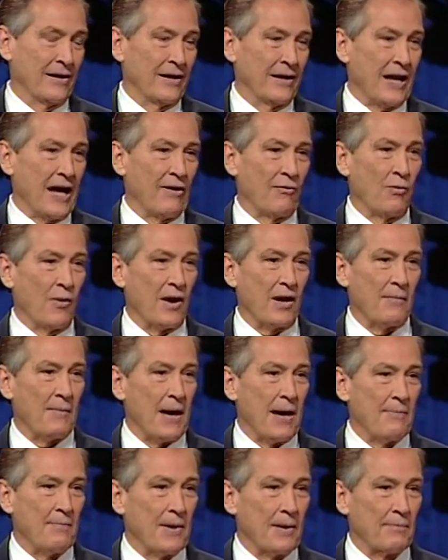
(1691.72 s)
Now, if one of
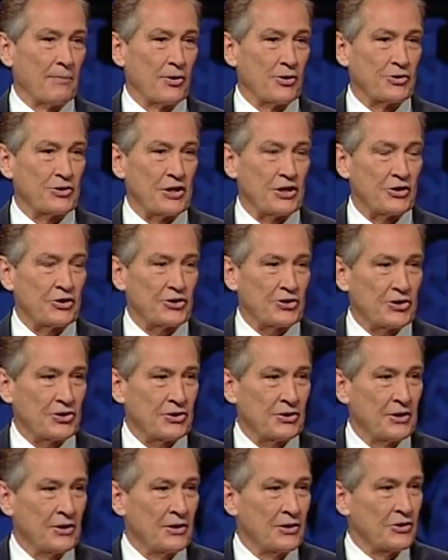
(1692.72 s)
my members
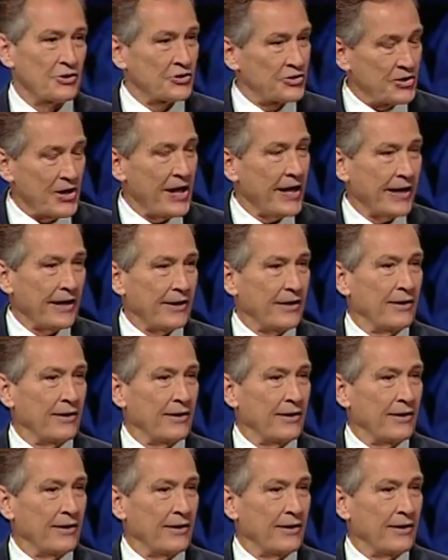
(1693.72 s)
is sick,